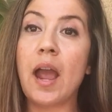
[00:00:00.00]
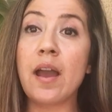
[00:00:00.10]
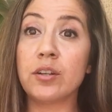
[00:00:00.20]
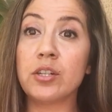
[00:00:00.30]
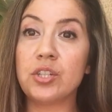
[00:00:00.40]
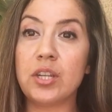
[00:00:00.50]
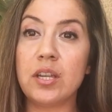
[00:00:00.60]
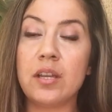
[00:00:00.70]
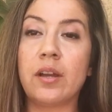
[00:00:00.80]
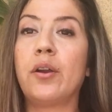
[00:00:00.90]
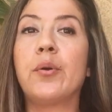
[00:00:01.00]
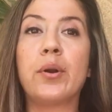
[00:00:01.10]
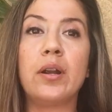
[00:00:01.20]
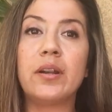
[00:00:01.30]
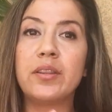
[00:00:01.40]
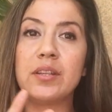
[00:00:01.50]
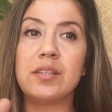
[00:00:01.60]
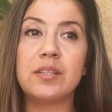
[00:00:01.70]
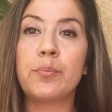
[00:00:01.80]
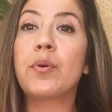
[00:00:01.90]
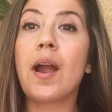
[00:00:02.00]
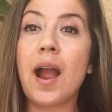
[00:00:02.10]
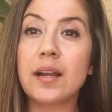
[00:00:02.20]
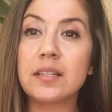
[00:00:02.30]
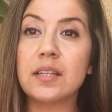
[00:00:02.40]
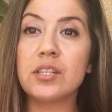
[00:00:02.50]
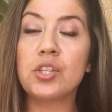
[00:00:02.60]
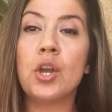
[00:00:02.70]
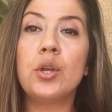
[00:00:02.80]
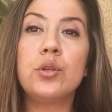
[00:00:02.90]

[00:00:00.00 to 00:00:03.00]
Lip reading: energy or this practice,